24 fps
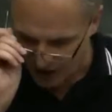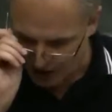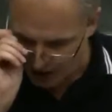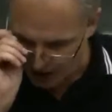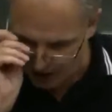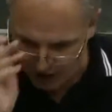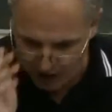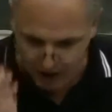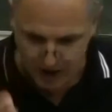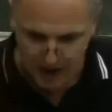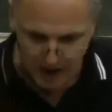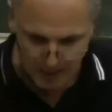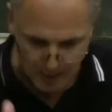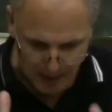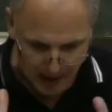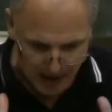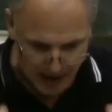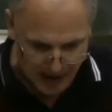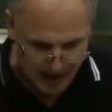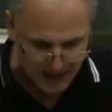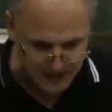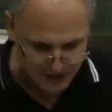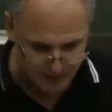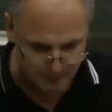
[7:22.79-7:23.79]
are
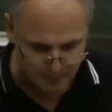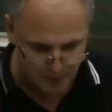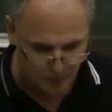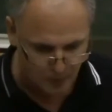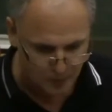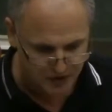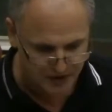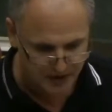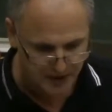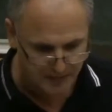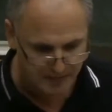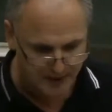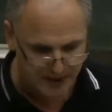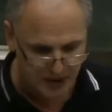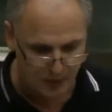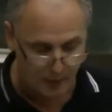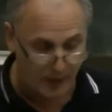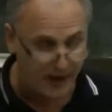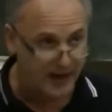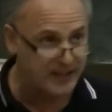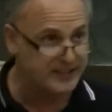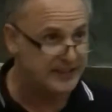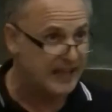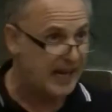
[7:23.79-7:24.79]
as important in many
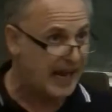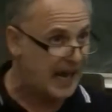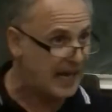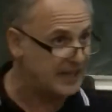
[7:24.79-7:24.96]
ways